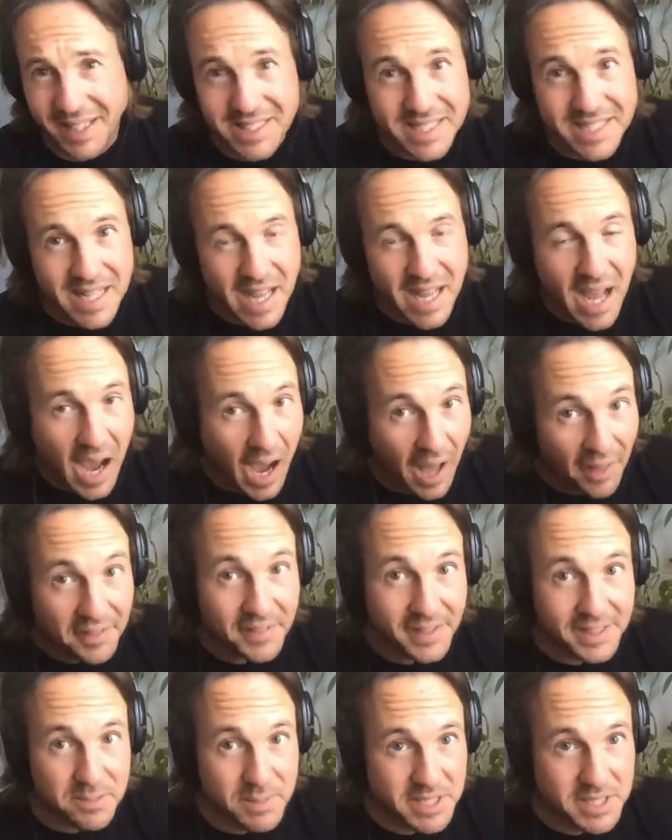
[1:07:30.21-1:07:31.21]
But that's
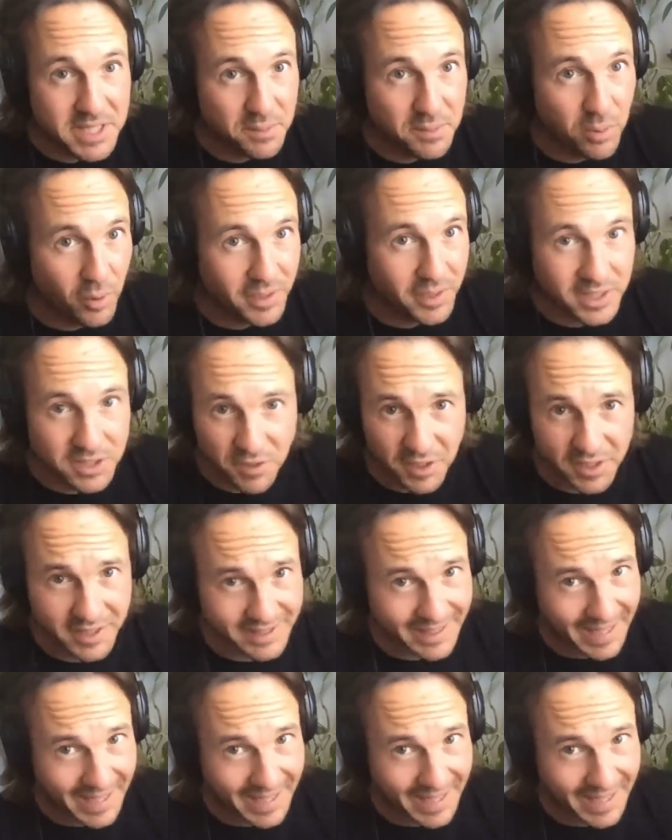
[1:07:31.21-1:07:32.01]
I think that's missing the point.